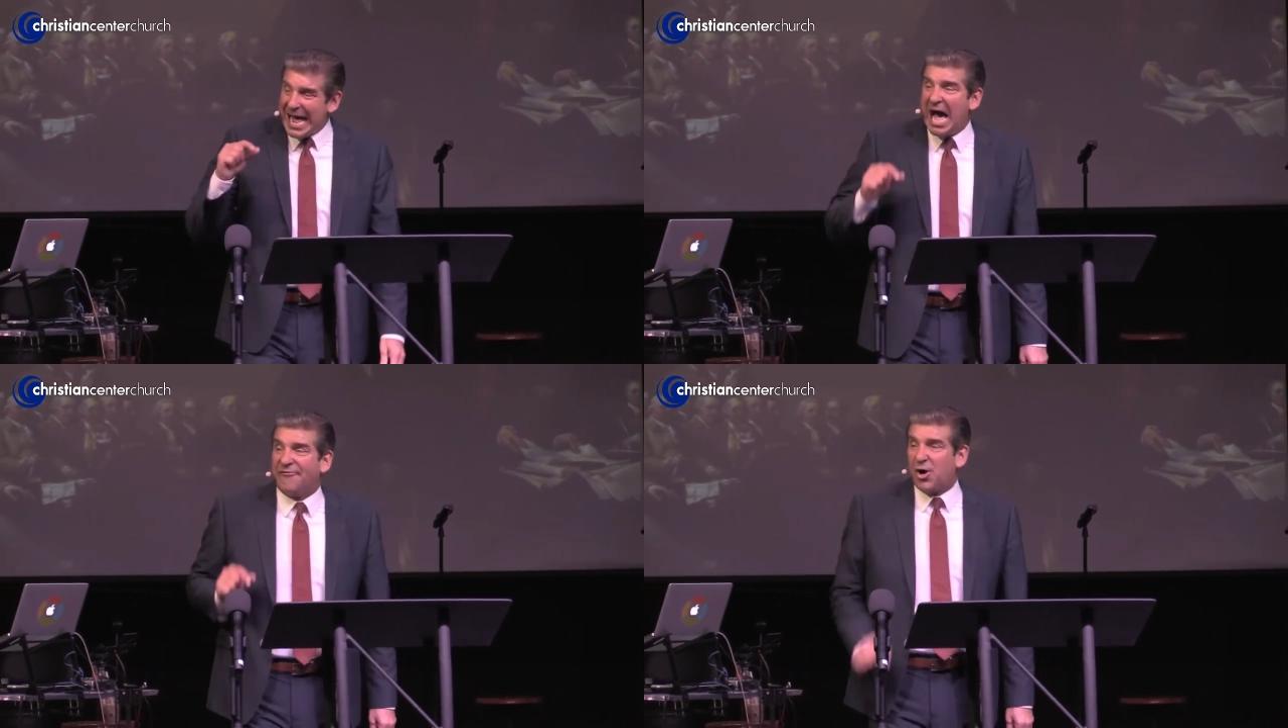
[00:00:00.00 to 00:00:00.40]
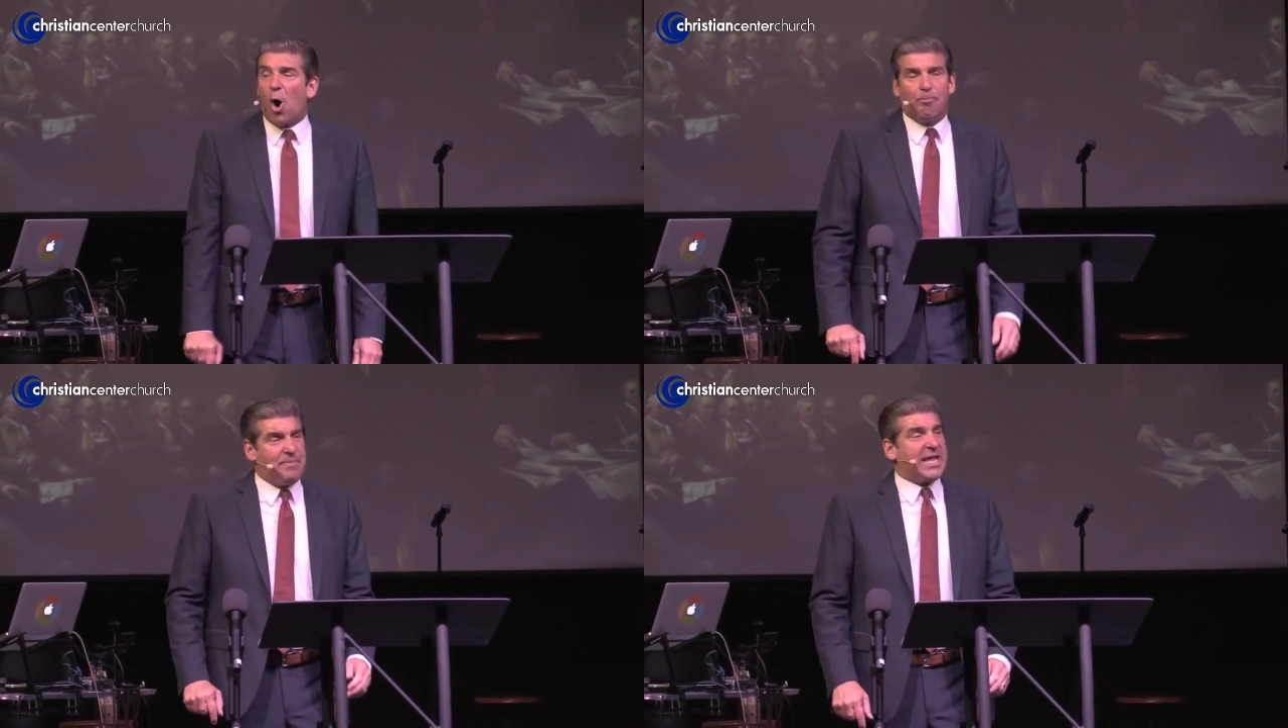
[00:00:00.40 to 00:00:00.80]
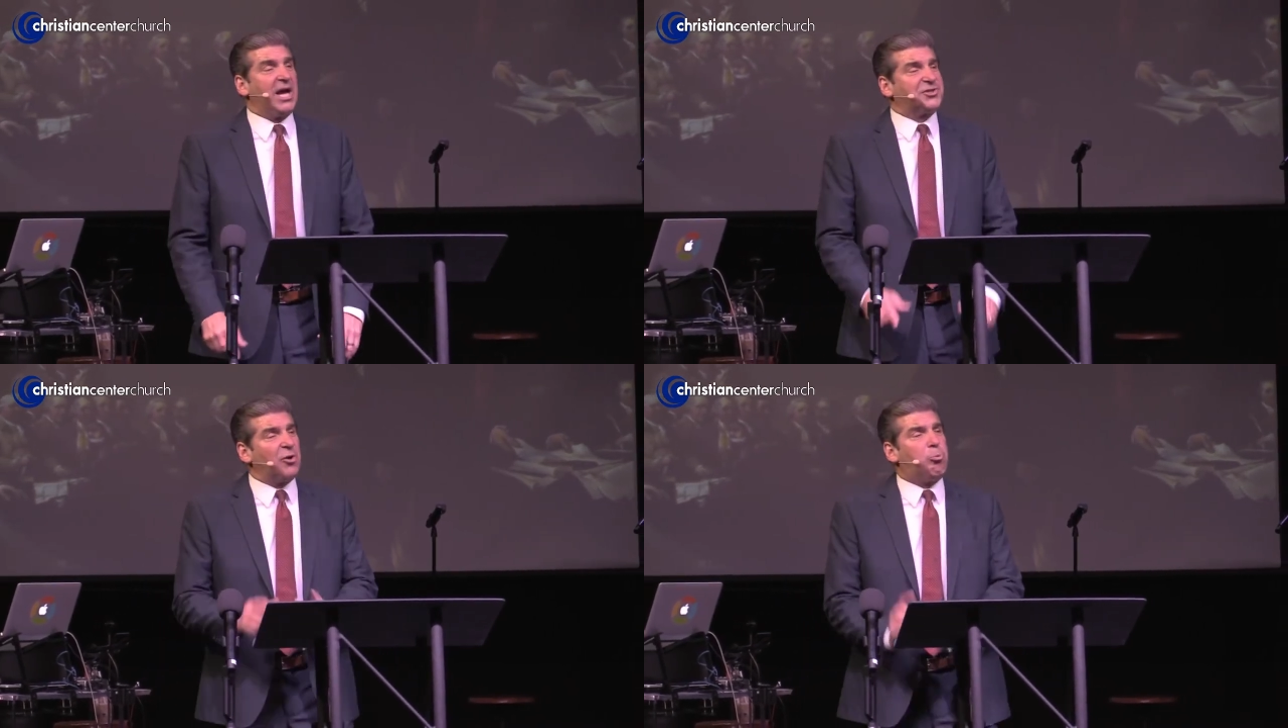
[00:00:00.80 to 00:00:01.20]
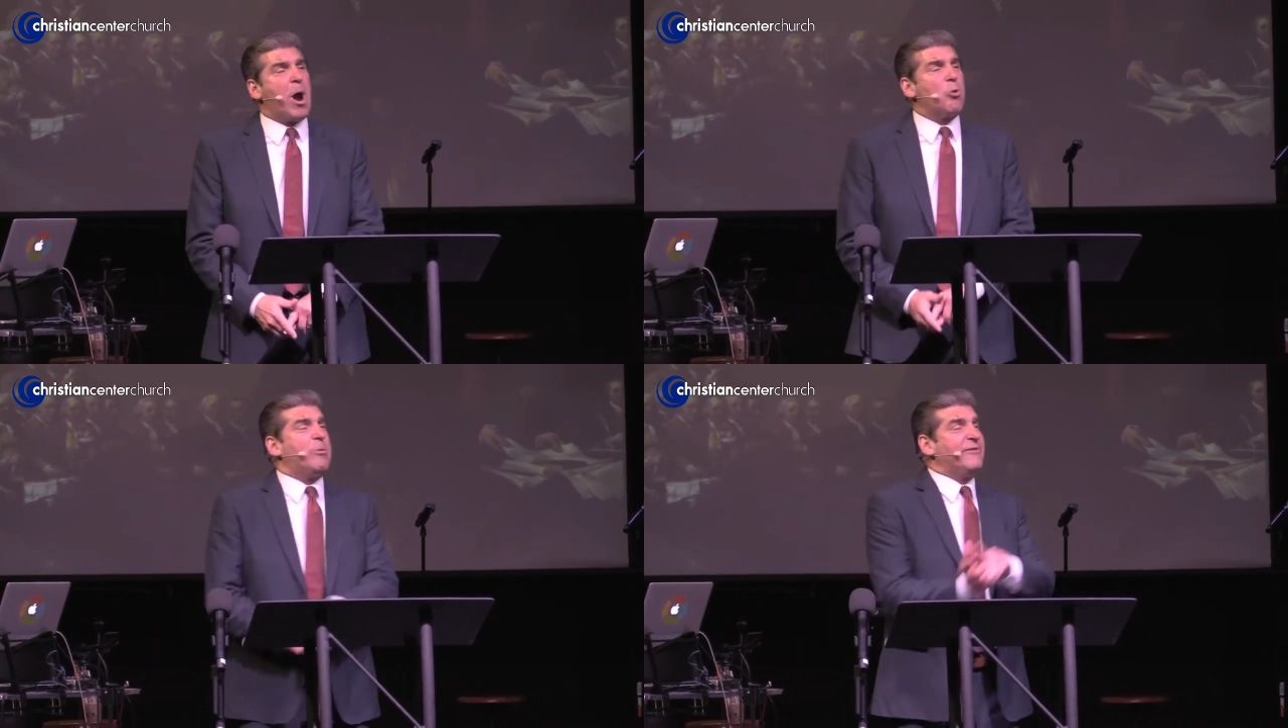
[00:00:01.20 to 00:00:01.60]
have hope because of
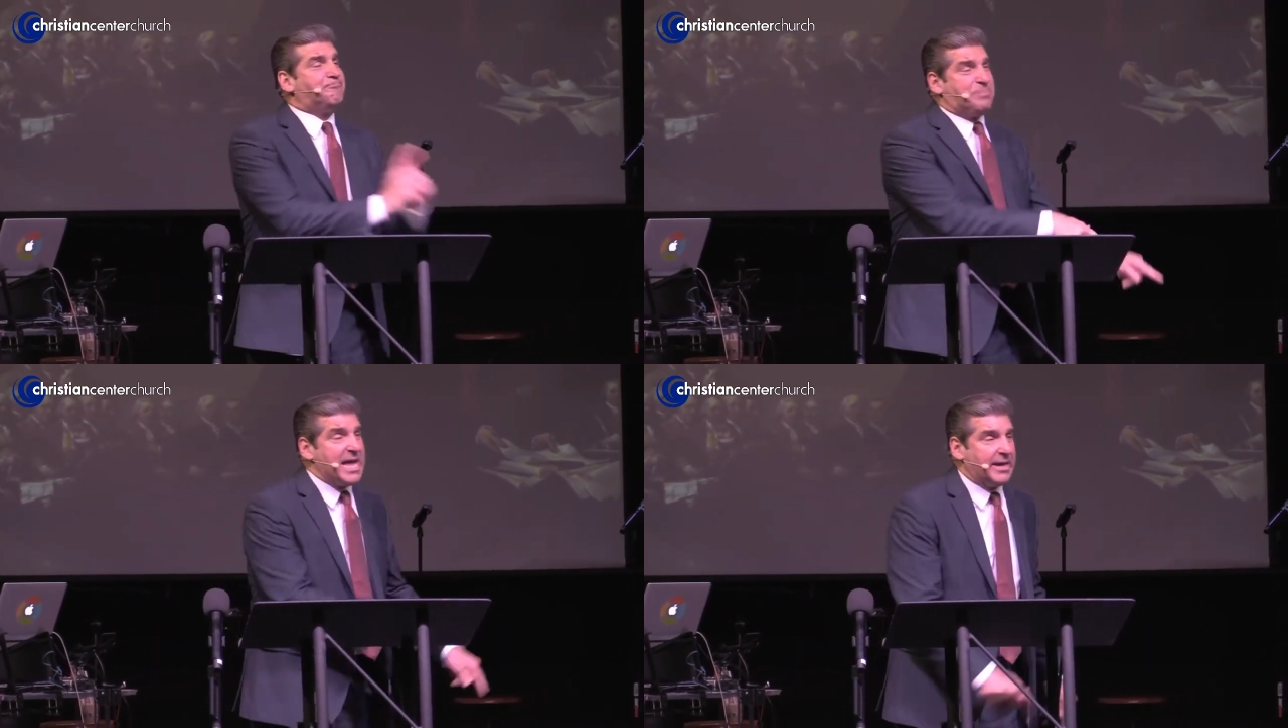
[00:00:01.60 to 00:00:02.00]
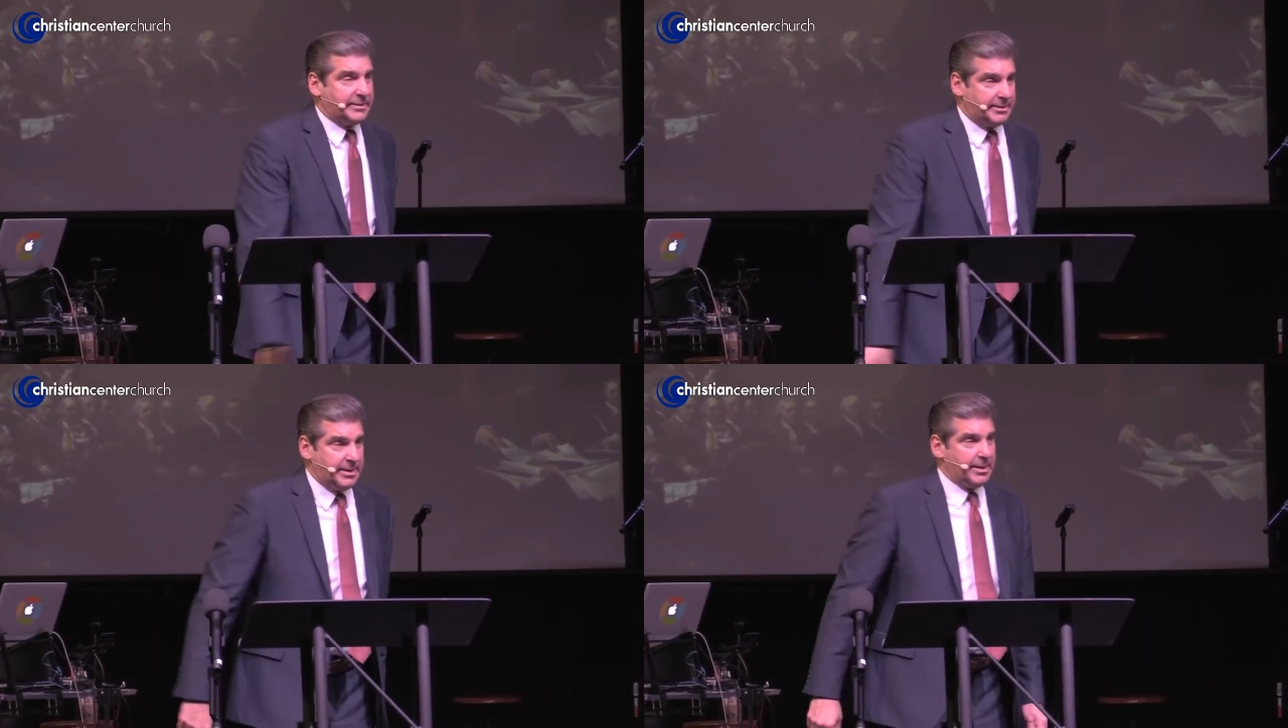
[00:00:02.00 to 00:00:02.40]
where we've been.